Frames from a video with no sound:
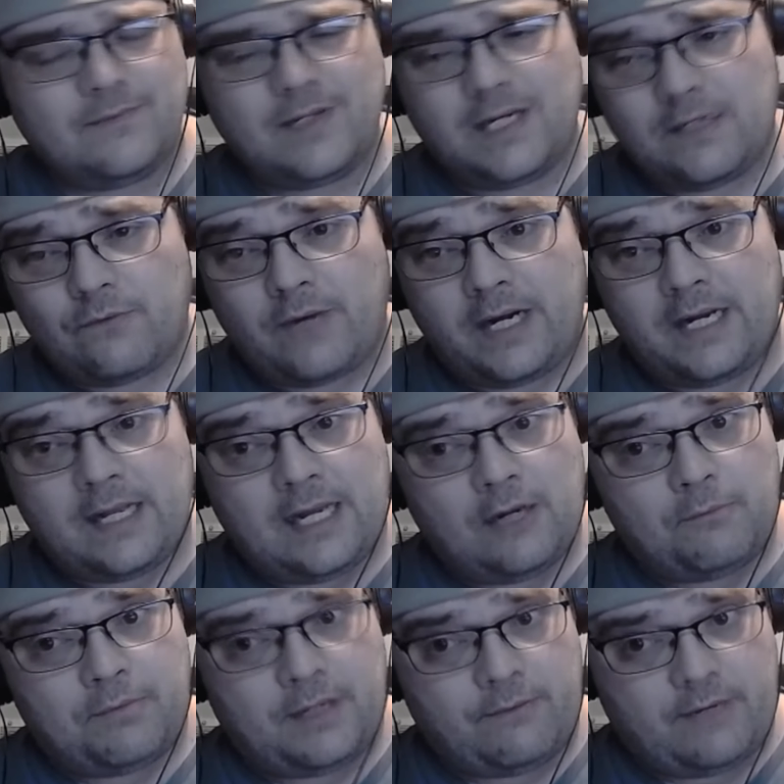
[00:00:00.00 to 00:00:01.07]
Granted, I
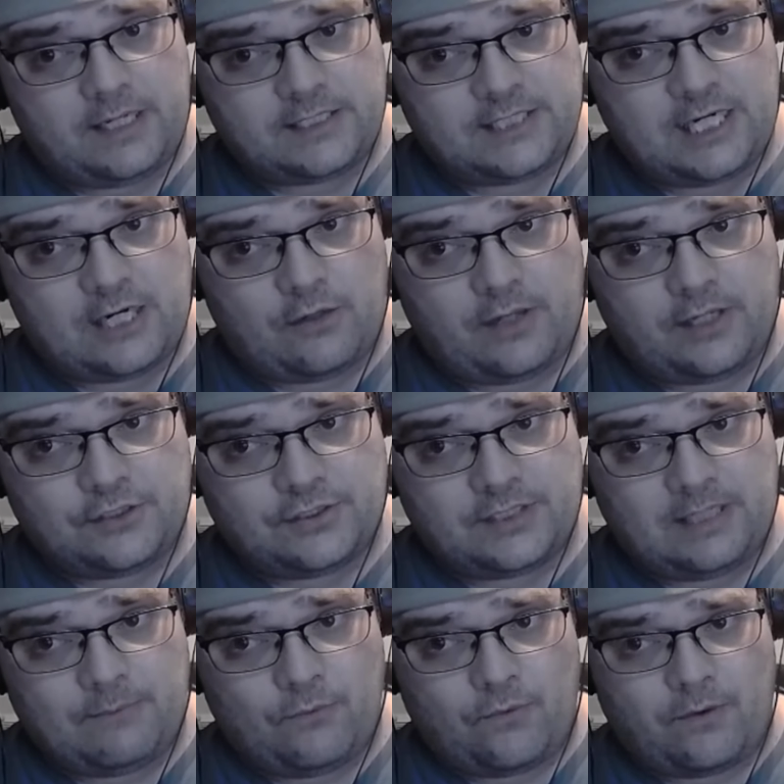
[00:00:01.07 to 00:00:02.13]
don't play Raid Shadow Legends
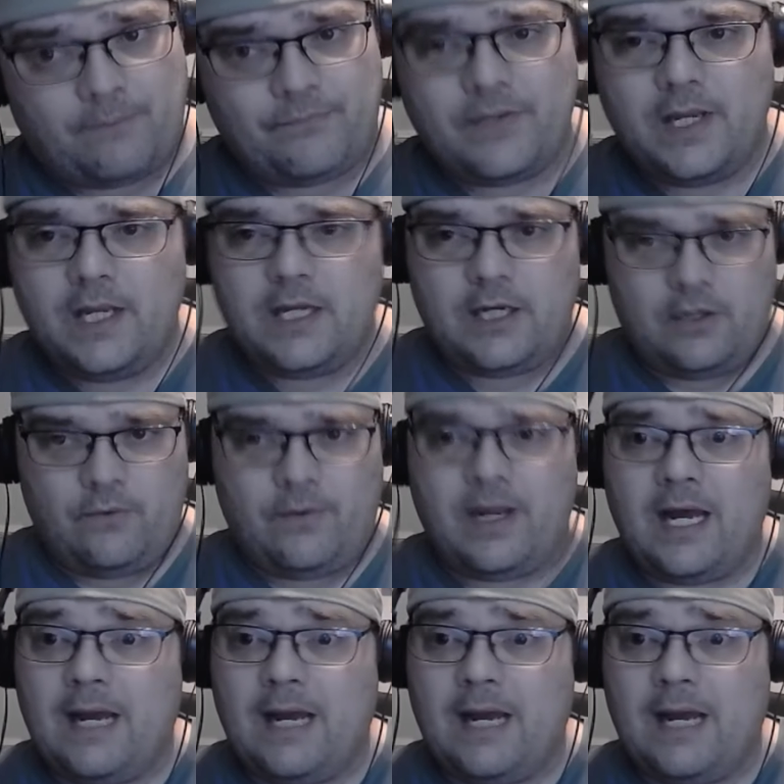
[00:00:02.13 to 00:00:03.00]
anymore. You know what?